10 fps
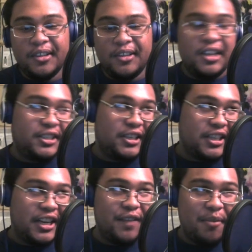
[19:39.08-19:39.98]
This
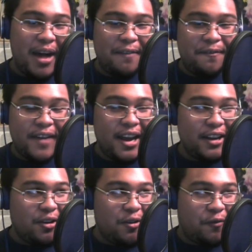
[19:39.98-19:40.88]
isn't even my
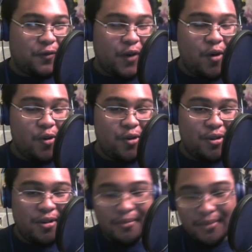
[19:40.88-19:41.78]
final
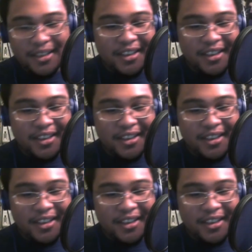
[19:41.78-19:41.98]
form.